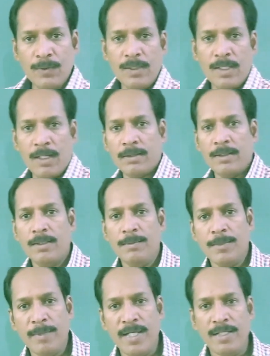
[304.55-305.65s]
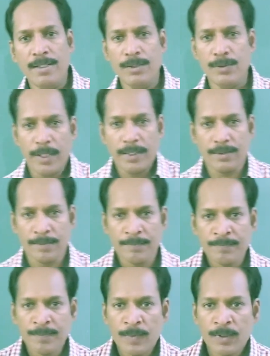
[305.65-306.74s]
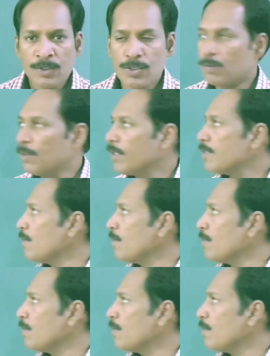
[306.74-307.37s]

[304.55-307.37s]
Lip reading: only algorithm, remaining you write. So what is